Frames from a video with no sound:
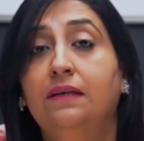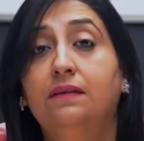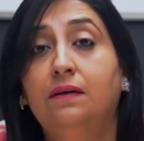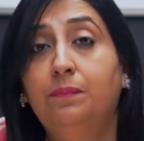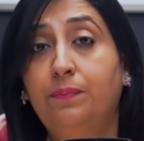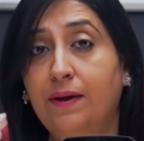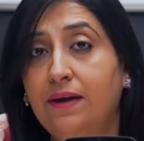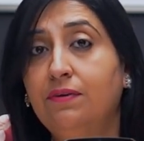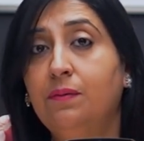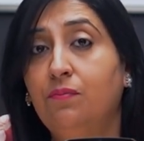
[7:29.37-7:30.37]
the
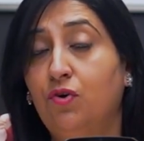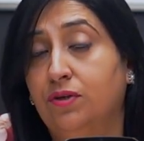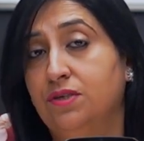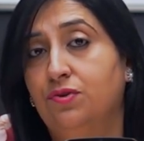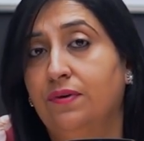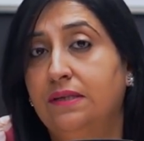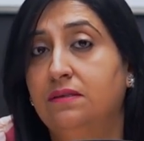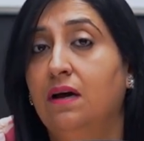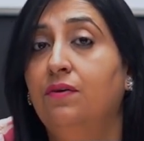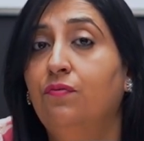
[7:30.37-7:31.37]
private mortgage
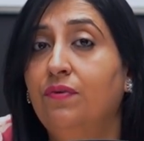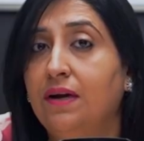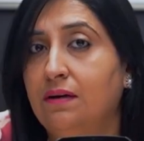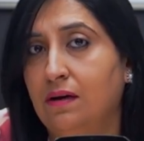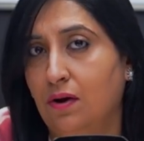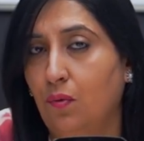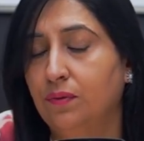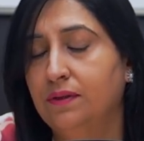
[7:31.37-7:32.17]
rates are very low.